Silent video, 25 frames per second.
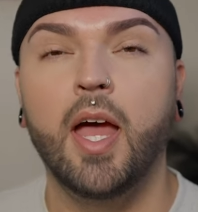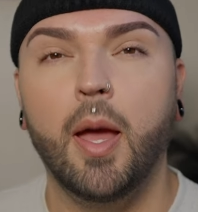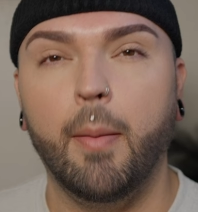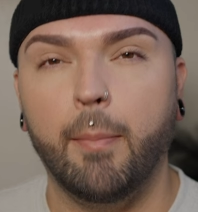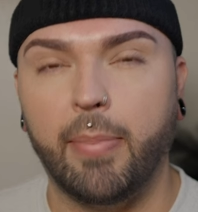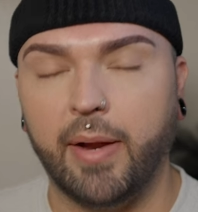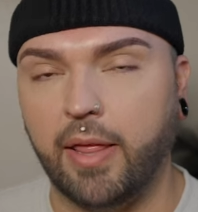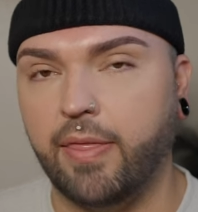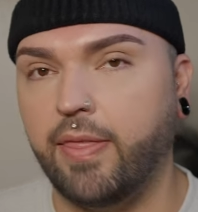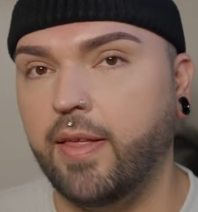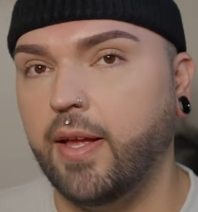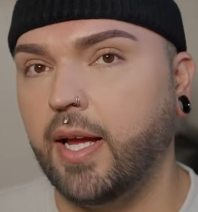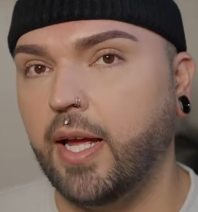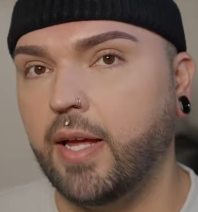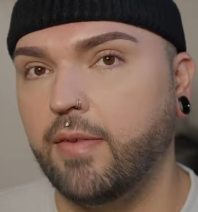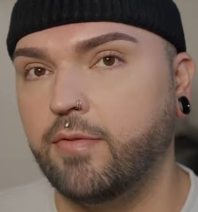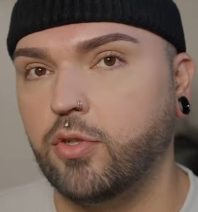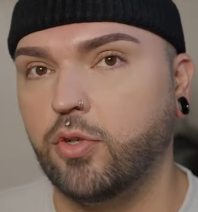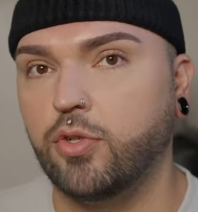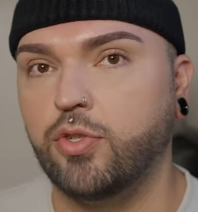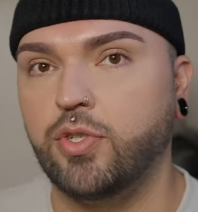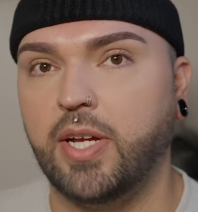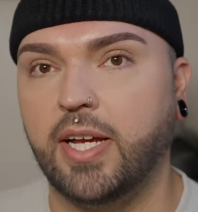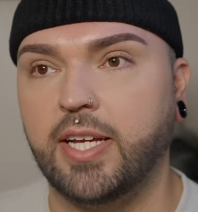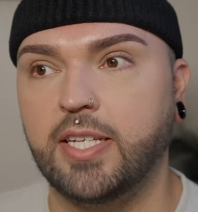but I think I have
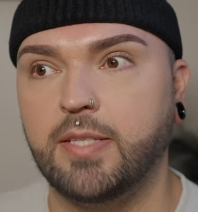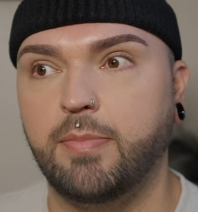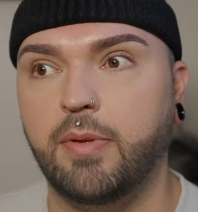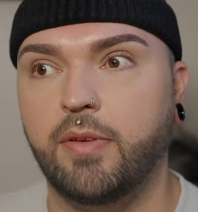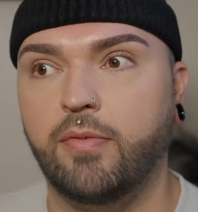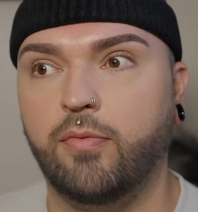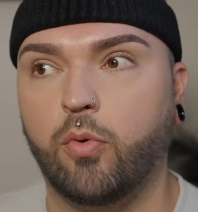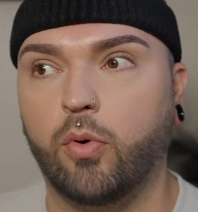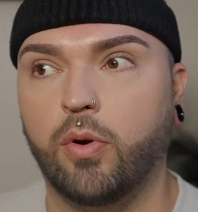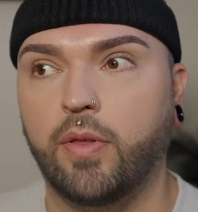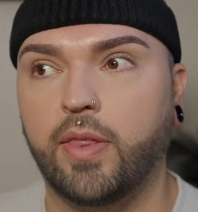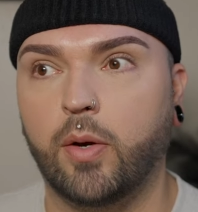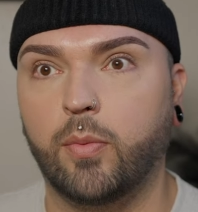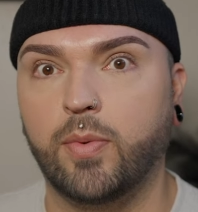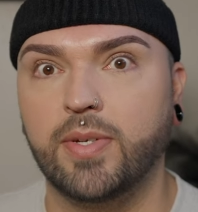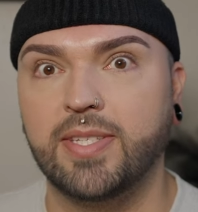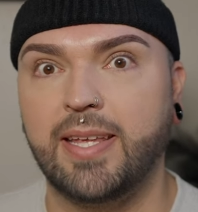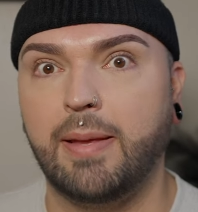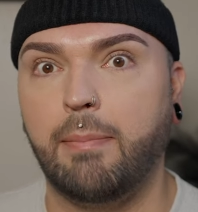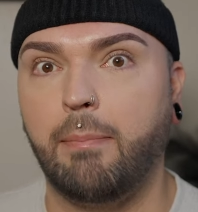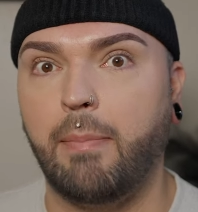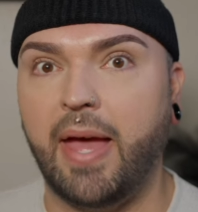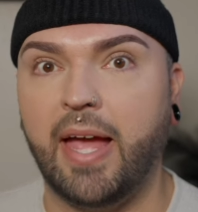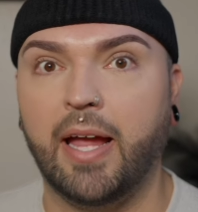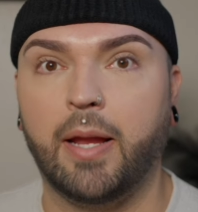told you guys before there was
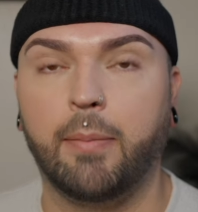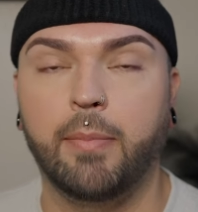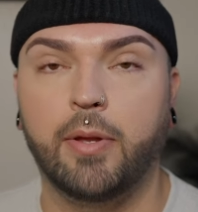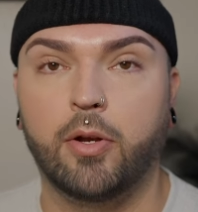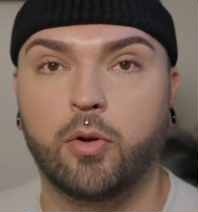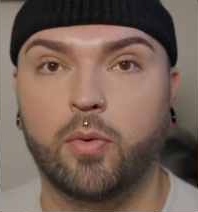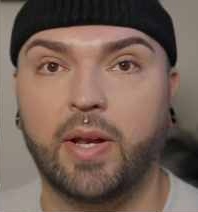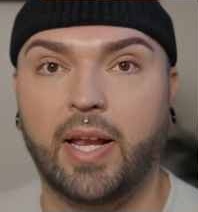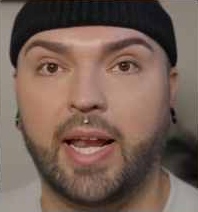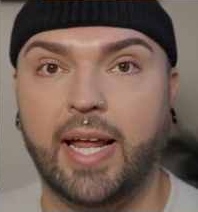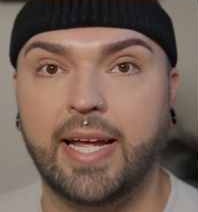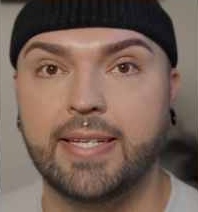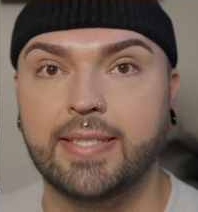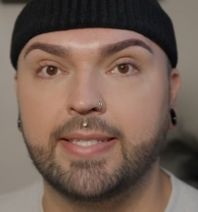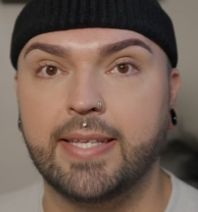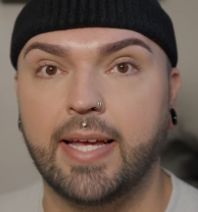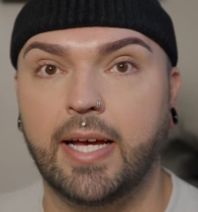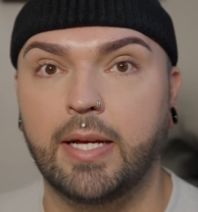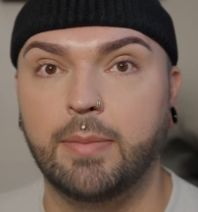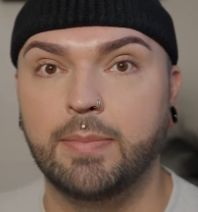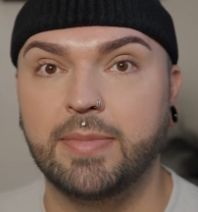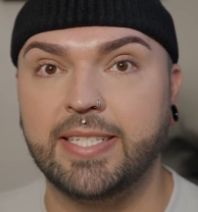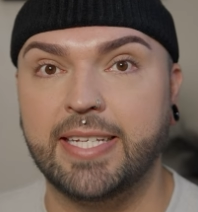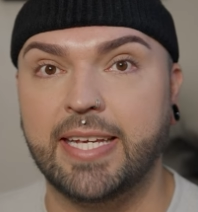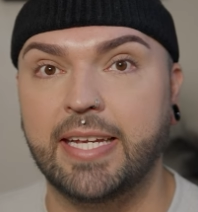a MAC mineralized
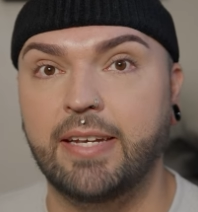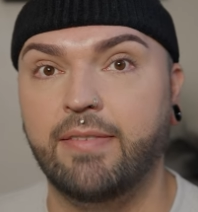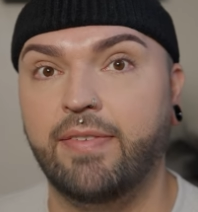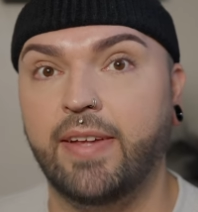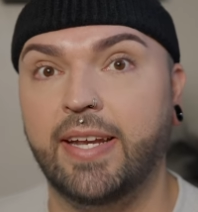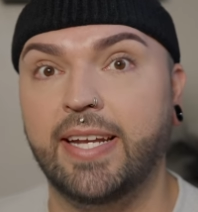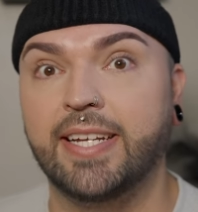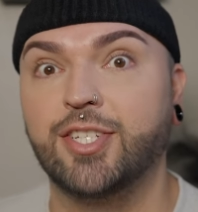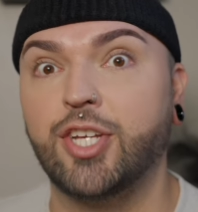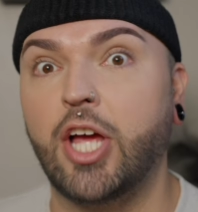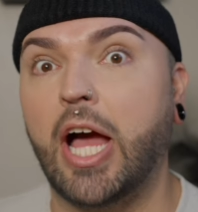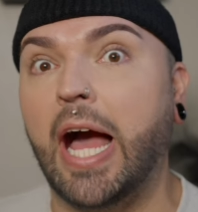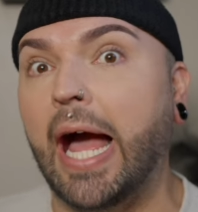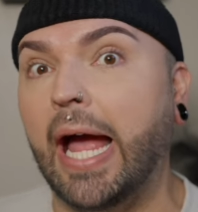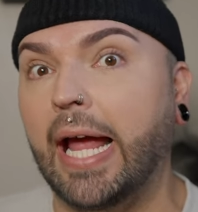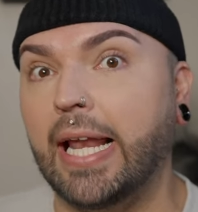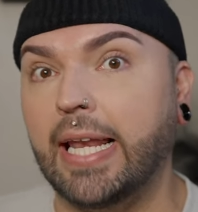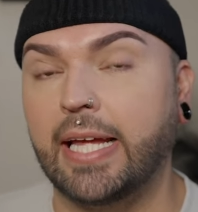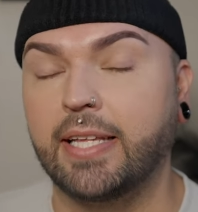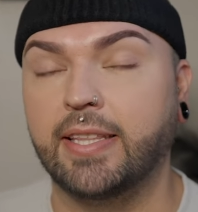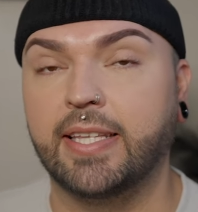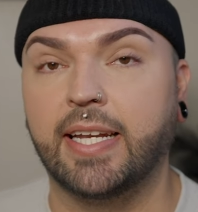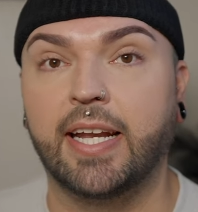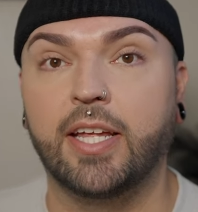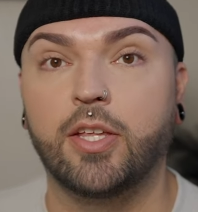um, skin finish
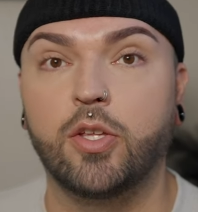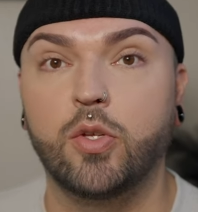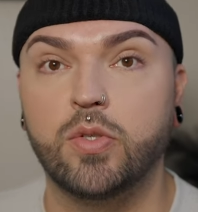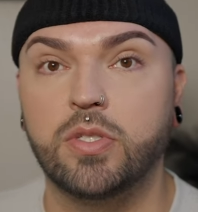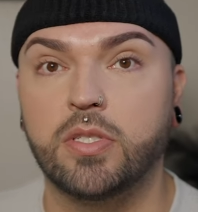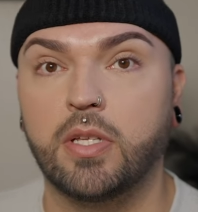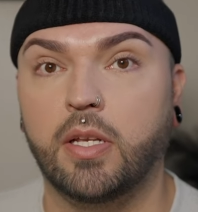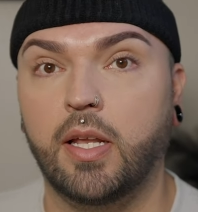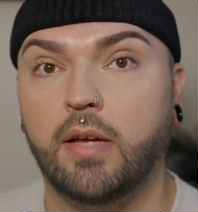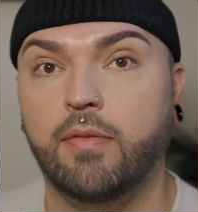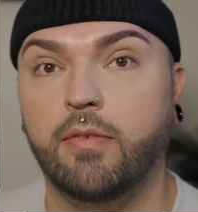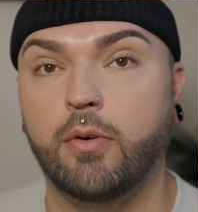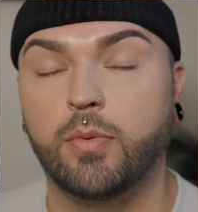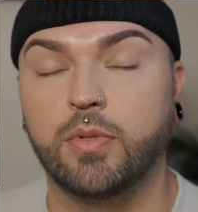highlight that I used to love.